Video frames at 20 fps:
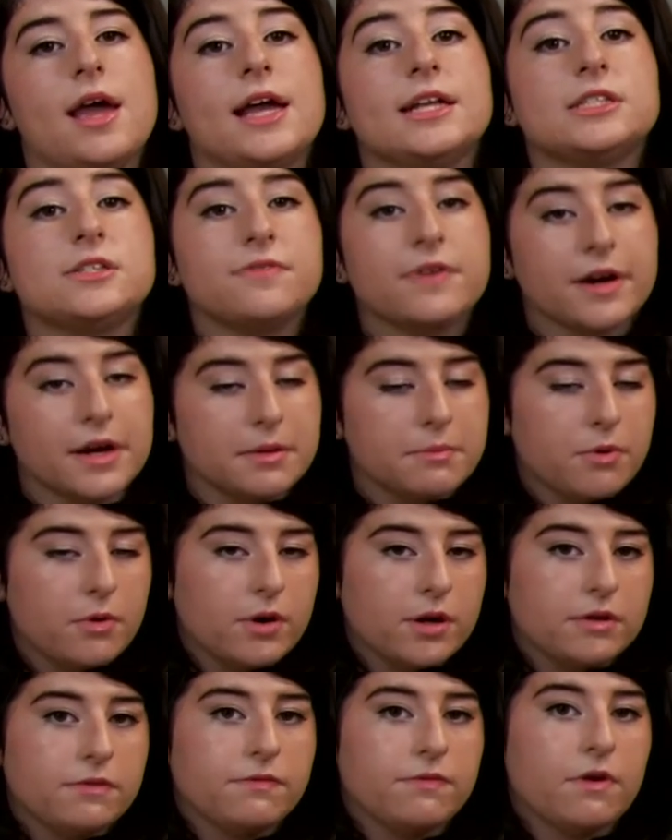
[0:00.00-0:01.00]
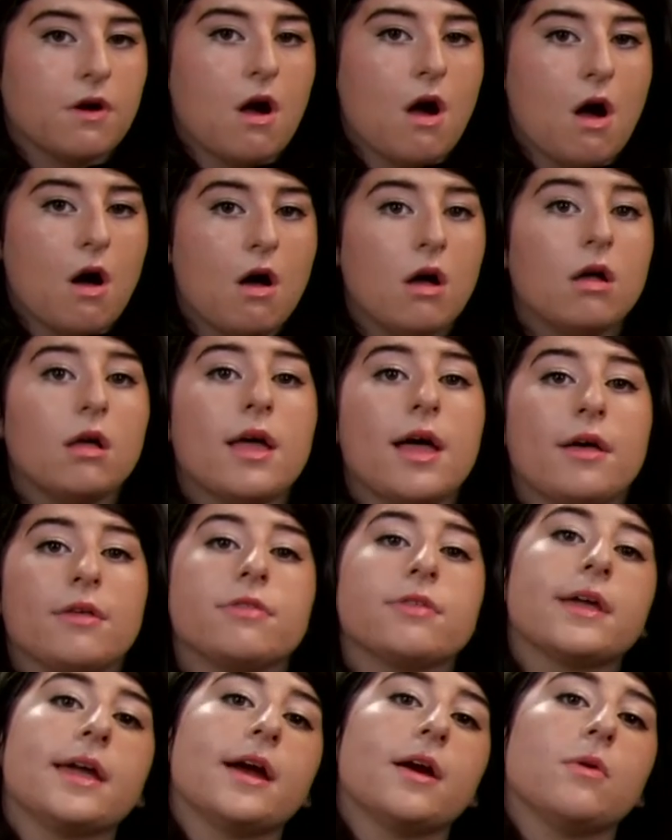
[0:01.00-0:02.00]
It's very important for all
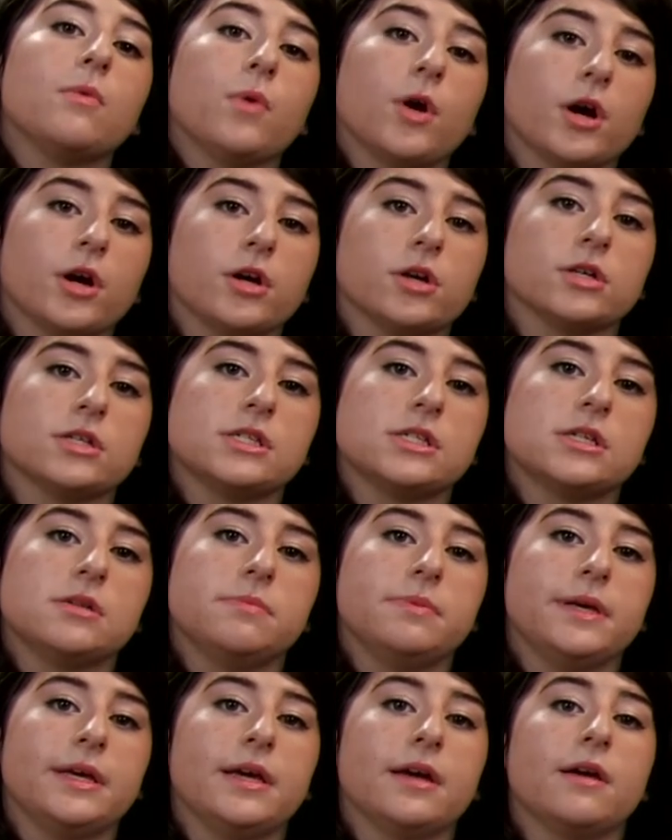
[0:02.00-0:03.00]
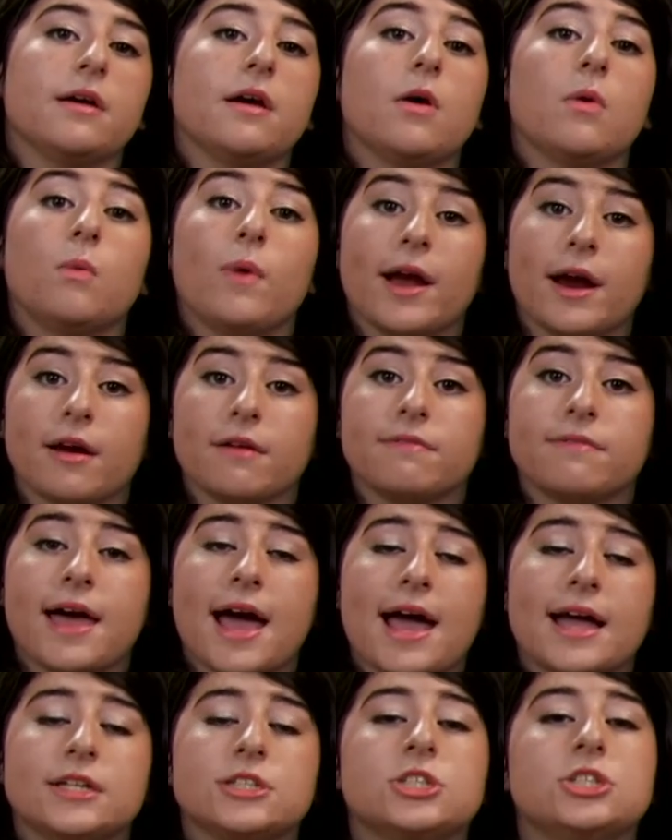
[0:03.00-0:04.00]
healthcare workers to be aware of
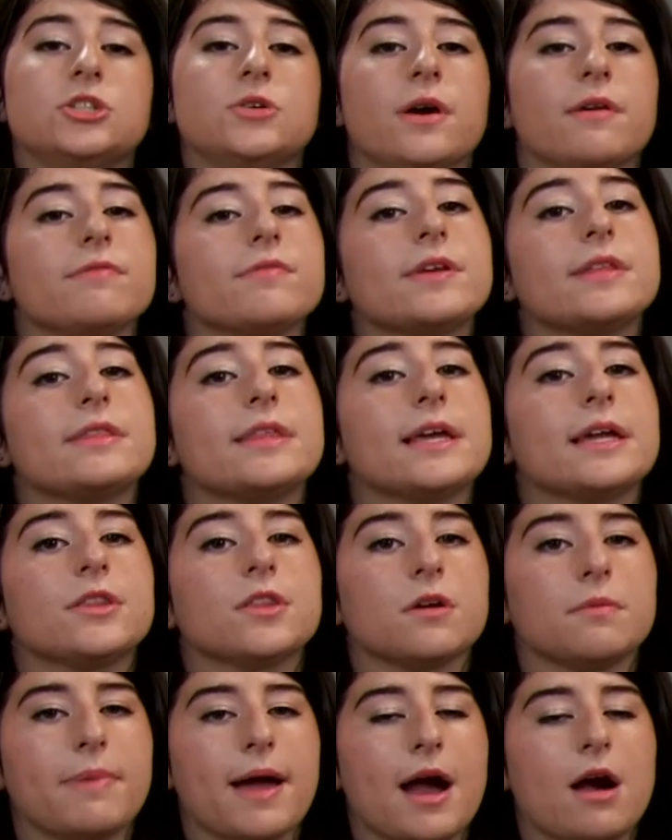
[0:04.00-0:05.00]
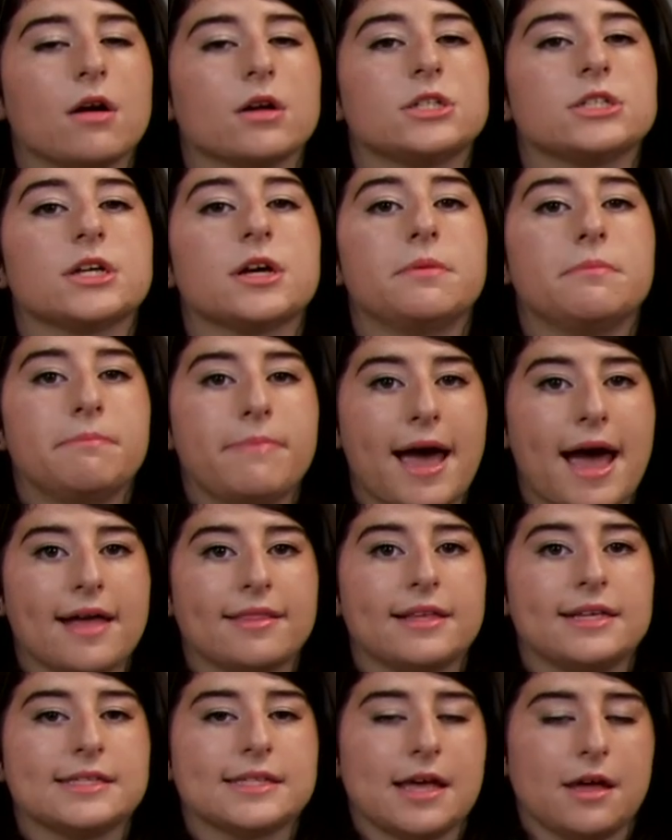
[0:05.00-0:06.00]
that and to do everything in their power to
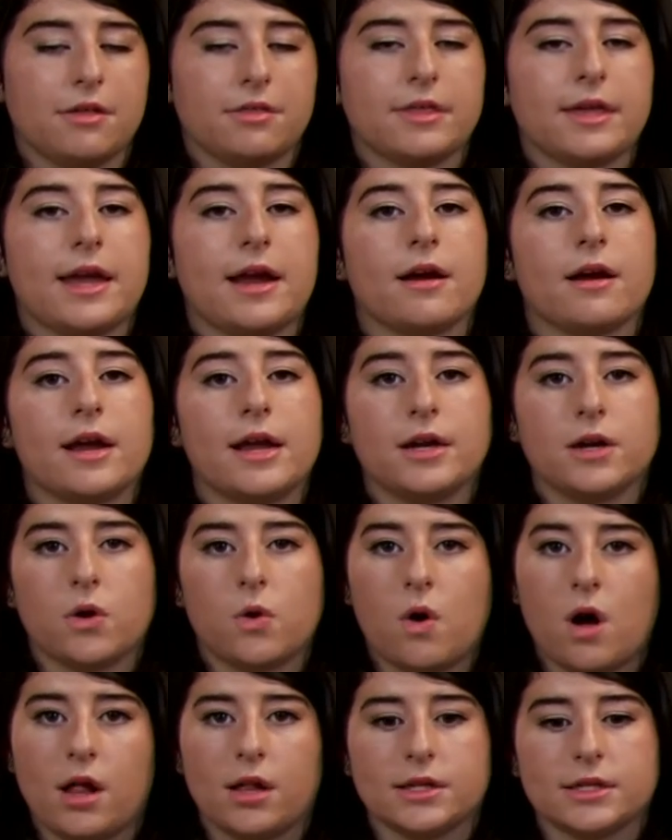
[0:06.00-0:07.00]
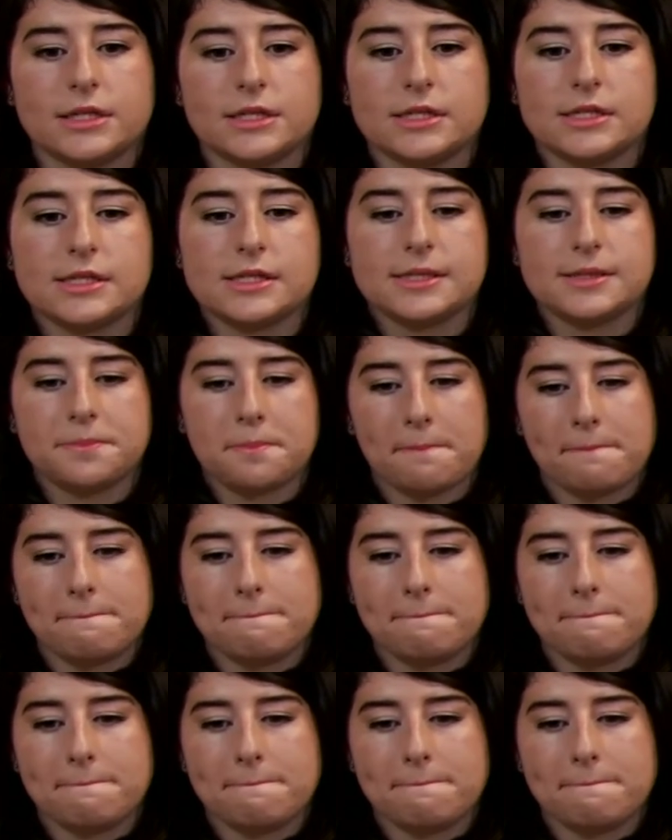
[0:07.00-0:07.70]
combat these healthcare inequalities.